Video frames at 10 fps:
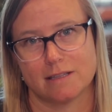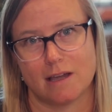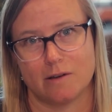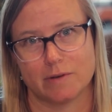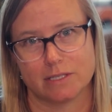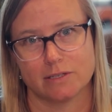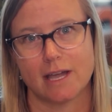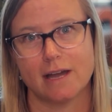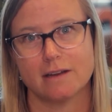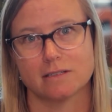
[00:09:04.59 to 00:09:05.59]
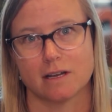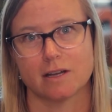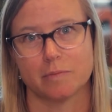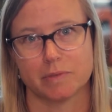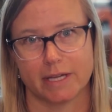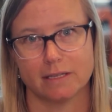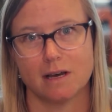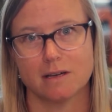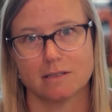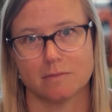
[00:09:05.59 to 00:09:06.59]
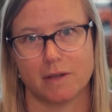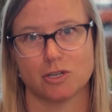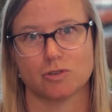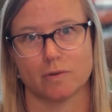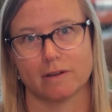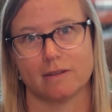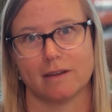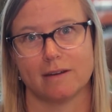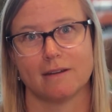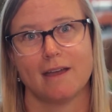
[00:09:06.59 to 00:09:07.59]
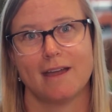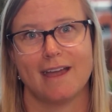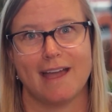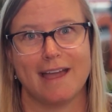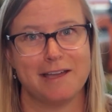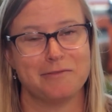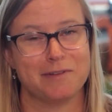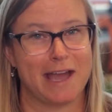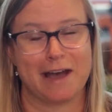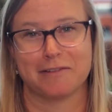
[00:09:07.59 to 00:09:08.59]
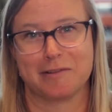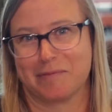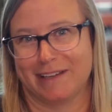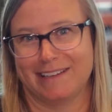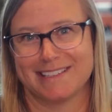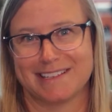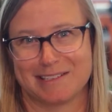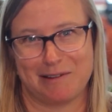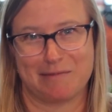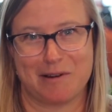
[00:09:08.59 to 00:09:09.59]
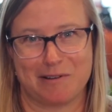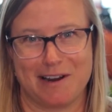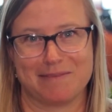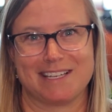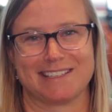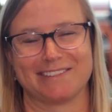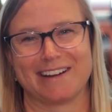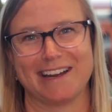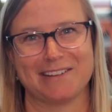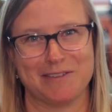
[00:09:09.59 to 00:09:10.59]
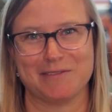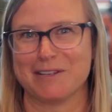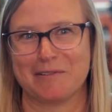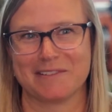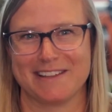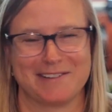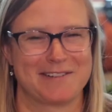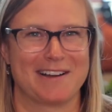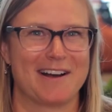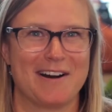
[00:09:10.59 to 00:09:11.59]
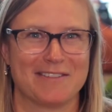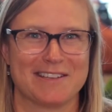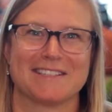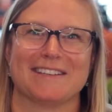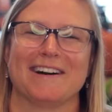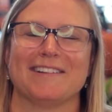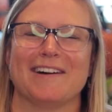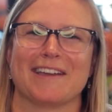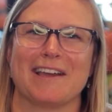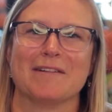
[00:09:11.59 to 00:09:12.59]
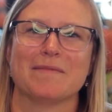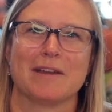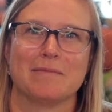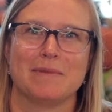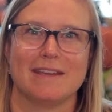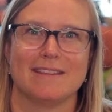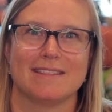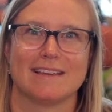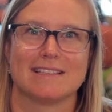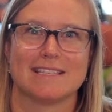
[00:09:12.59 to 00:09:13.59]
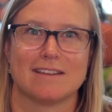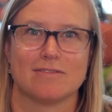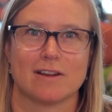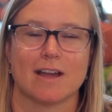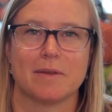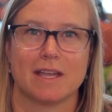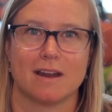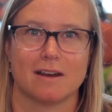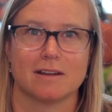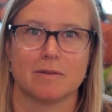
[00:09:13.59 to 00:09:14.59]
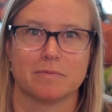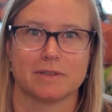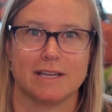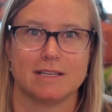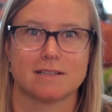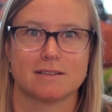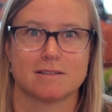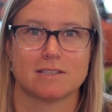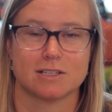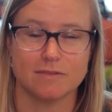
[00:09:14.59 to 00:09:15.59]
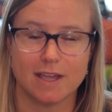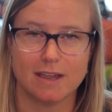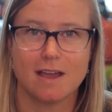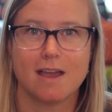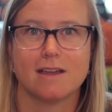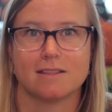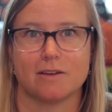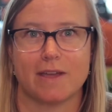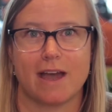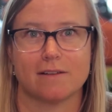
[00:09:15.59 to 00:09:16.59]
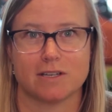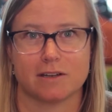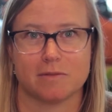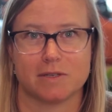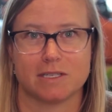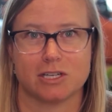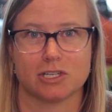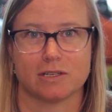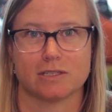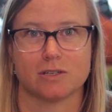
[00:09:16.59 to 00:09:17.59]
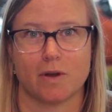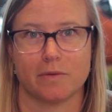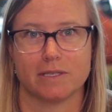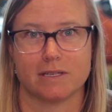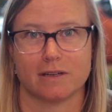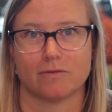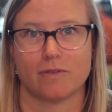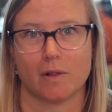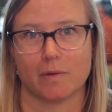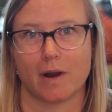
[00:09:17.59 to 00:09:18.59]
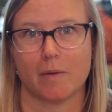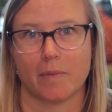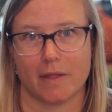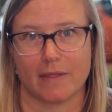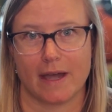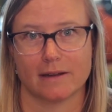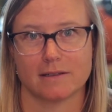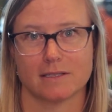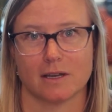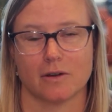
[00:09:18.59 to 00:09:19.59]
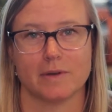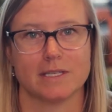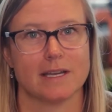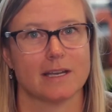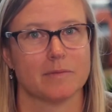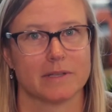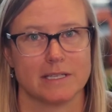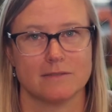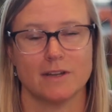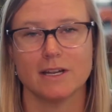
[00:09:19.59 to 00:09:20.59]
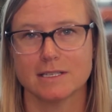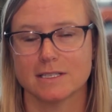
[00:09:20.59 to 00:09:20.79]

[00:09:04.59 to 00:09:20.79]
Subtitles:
that they always look at is our complaint log to make sure that A, we have complaints, because what program doesn't, right? If you don't, then you're obviously not logging them. And B, that if they're coming in on a complaint survey, that we have documentation as to what we did and followed up on that. So we take complaints very